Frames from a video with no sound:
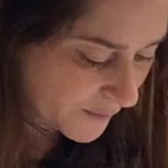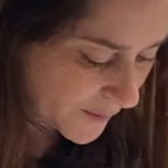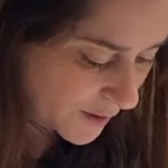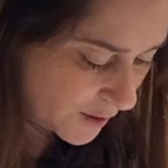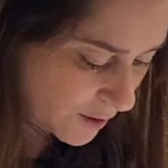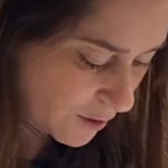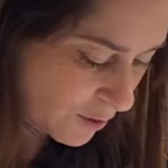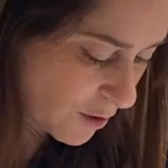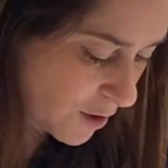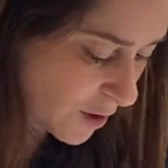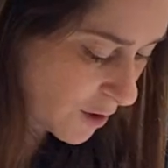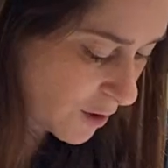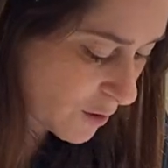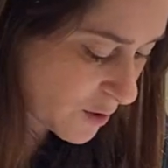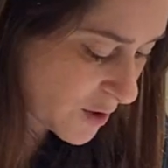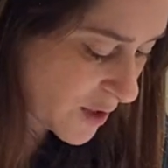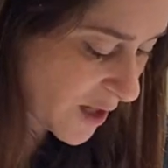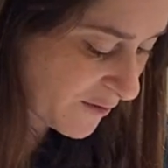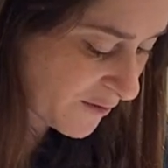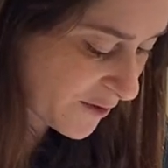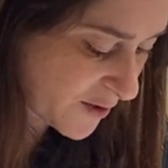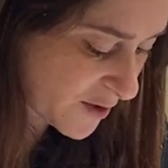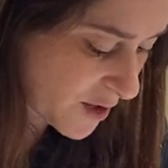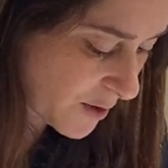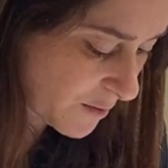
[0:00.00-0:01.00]
You could use
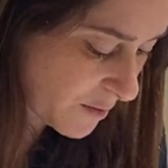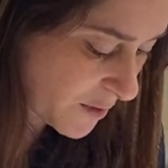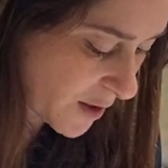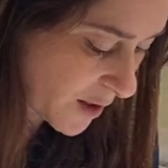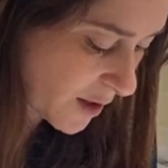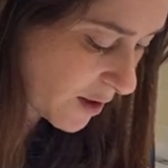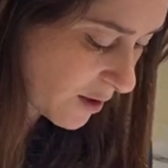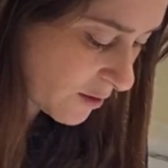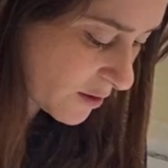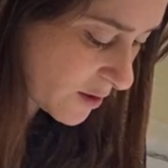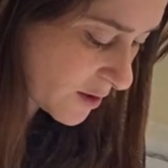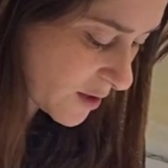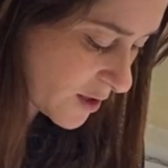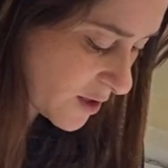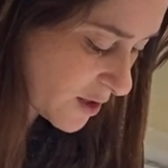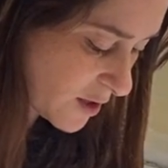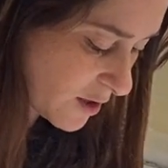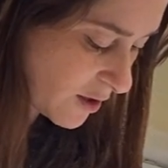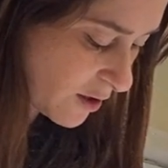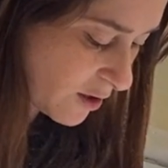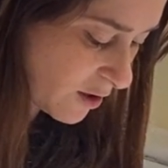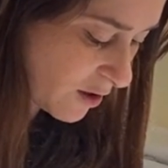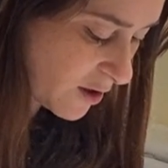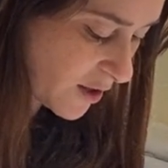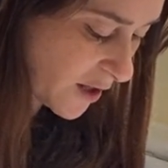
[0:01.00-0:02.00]
that for something else. It's a
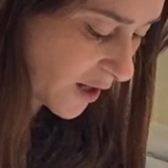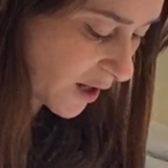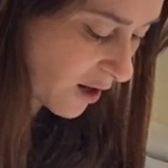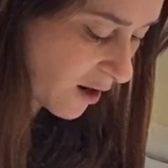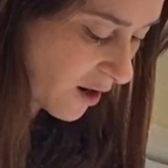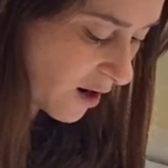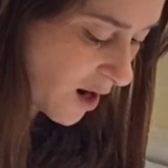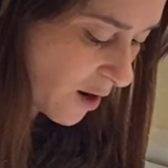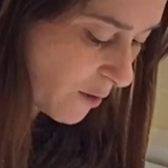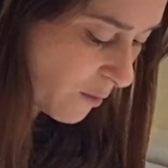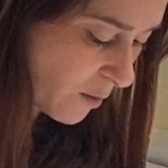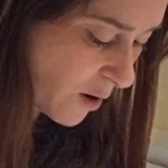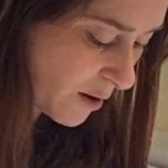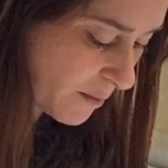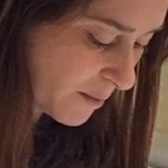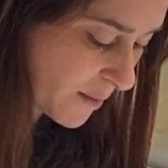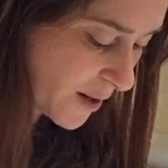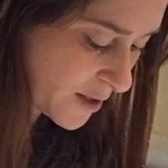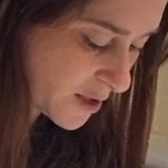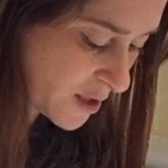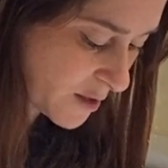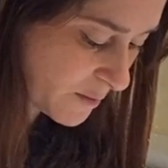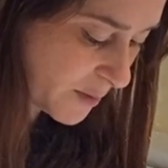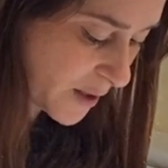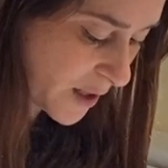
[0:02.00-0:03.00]
little thicker. I want mine
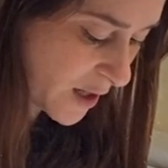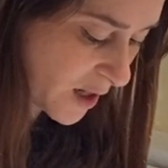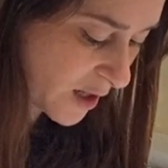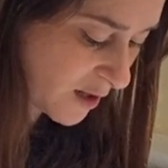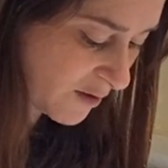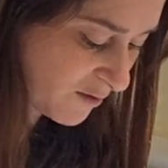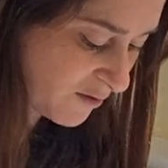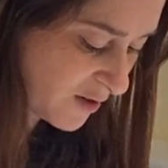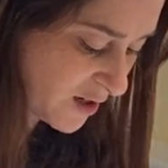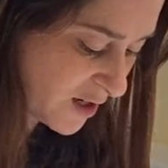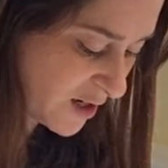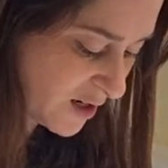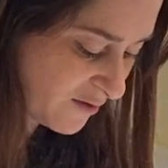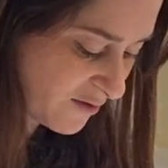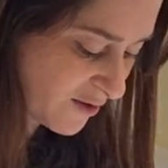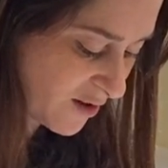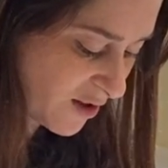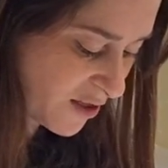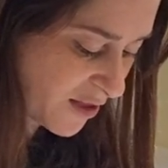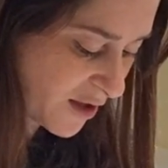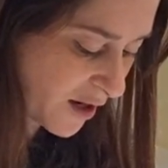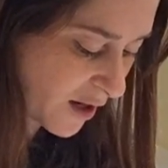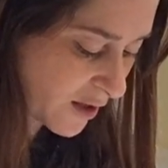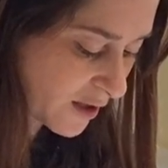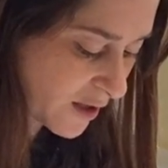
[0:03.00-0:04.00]
to be kind of even
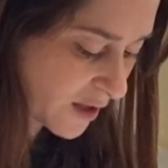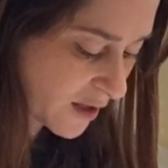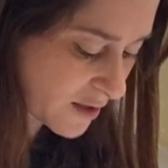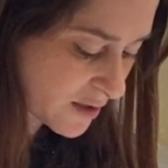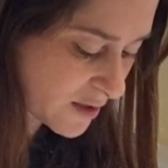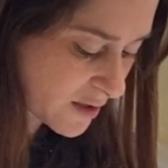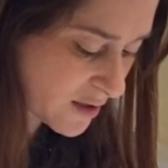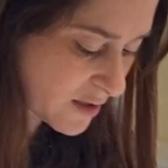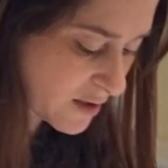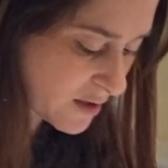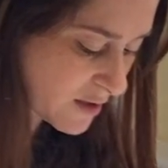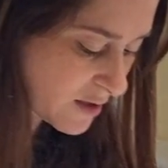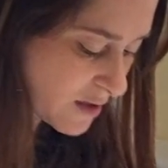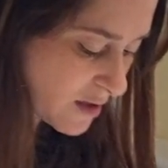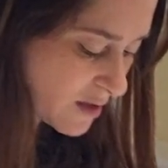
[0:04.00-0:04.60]
thickness.